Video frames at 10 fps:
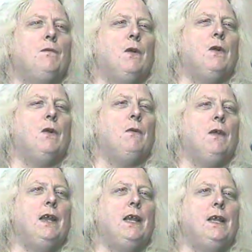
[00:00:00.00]
far
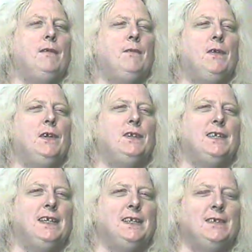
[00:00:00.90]
away for
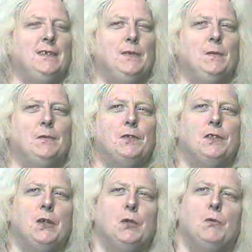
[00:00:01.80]
using something from
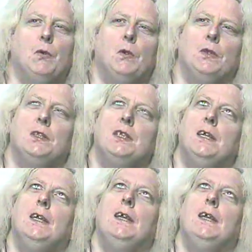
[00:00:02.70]
Star Wars.